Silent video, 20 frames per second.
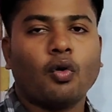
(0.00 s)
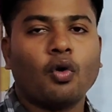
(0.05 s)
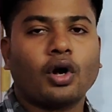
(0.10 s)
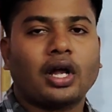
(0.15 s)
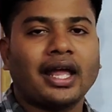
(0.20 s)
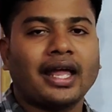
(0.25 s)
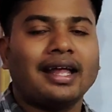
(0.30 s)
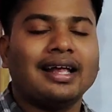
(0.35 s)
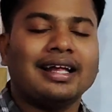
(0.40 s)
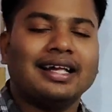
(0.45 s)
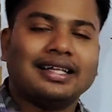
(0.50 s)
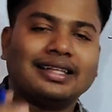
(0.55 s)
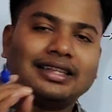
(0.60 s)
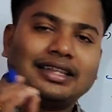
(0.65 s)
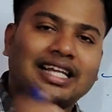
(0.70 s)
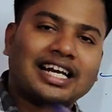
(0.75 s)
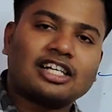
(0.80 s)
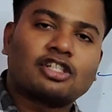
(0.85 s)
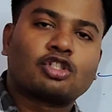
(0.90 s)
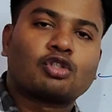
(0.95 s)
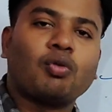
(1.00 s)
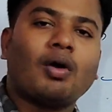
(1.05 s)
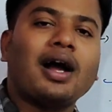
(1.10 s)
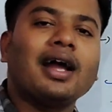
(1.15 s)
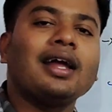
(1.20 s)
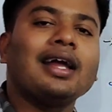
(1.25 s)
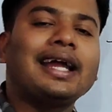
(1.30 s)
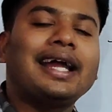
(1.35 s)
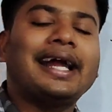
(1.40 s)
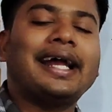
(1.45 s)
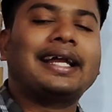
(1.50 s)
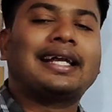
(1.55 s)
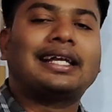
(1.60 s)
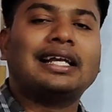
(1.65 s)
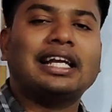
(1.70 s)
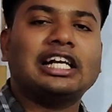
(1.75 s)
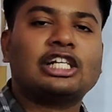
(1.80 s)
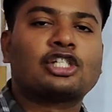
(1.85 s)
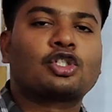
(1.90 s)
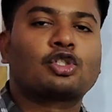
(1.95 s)
Okay, that's why
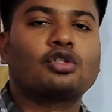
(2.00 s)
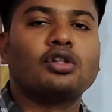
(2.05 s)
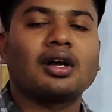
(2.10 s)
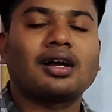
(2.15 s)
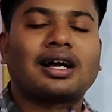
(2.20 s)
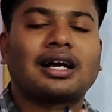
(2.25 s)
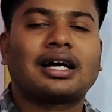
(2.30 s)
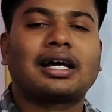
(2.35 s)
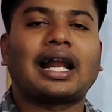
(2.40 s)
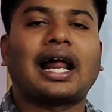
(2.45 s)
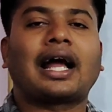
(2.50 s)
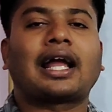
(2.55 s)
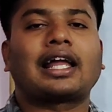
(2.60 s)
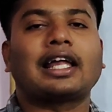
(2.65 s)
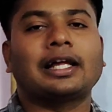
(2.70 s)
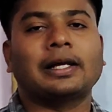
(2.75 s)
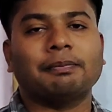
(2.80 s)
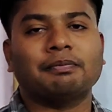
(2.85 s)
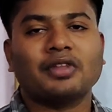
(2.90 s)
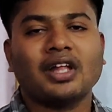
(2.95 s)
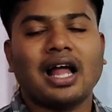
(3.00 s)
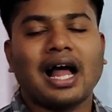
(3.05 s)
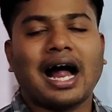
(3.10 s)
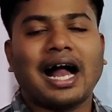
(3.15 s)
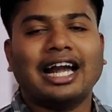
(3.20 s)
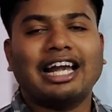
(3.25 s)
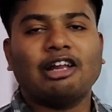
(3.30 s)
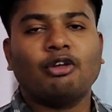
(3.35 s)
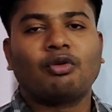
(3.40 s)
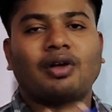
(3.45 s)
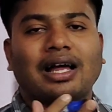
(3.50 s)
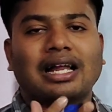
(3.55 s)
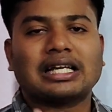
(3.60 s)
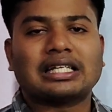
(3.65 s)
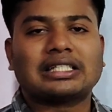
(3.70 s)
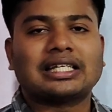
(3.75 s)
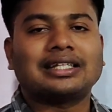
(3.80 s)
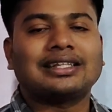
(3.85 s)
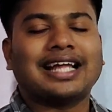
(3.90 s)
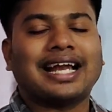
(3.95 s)
it leads to the cracking, and you
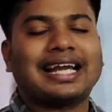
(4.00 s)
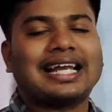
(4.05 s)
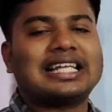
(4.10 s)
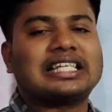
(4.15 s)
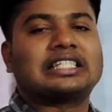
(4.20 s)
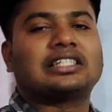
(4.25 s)
can say that